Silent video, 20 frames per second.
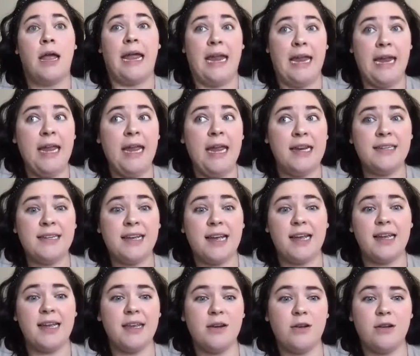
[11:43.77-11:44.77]
And
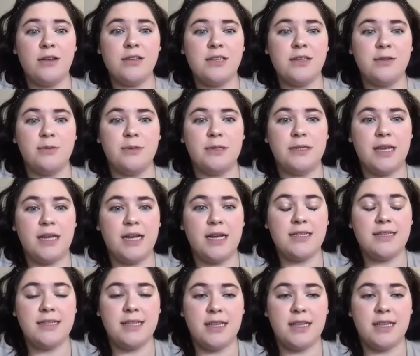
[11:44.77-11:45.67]
I can also realize